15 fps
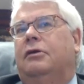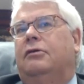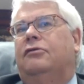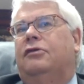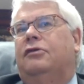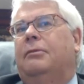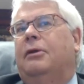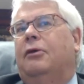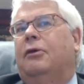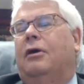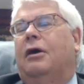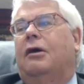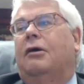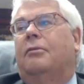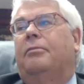take me a
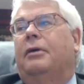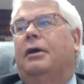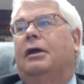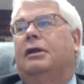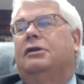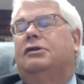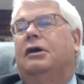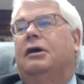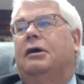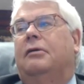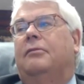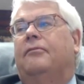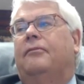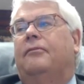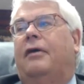while, but
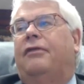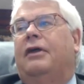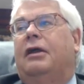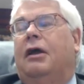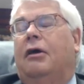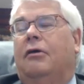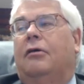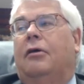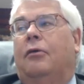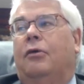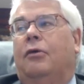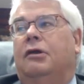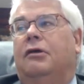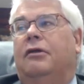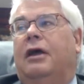I think I want
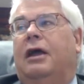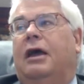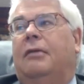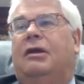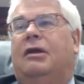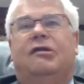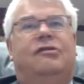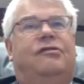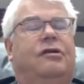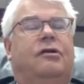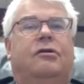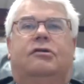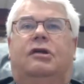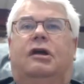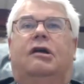to do that because there
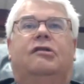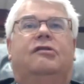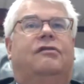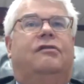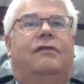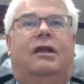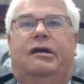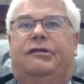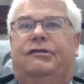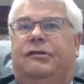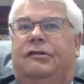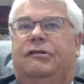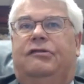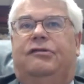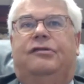are tons of
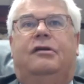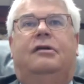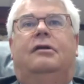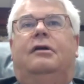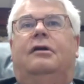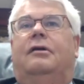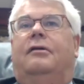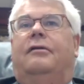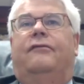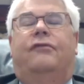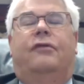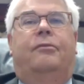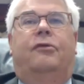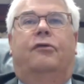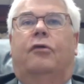lessons
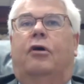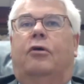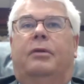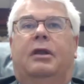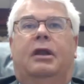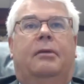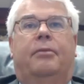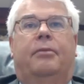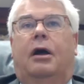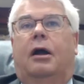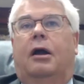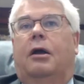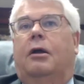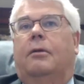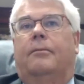from the Roman
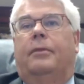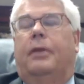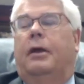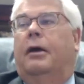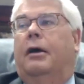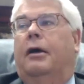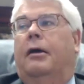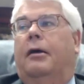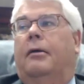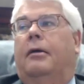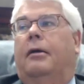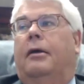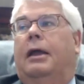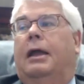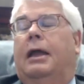Empire
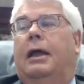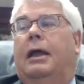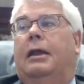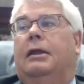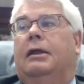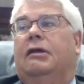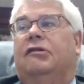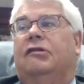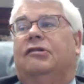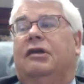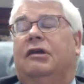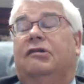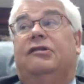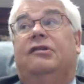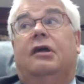and
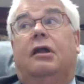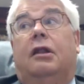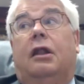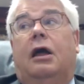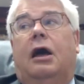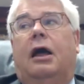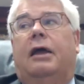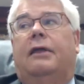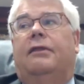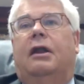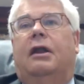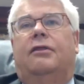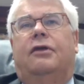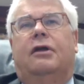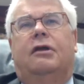its decline that
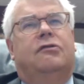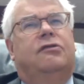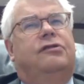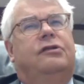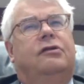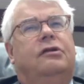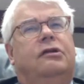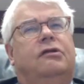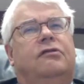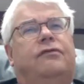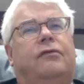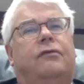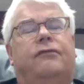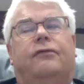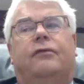I think are still
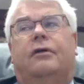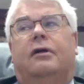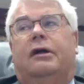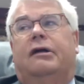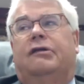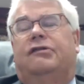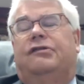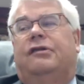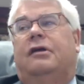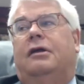useful for us.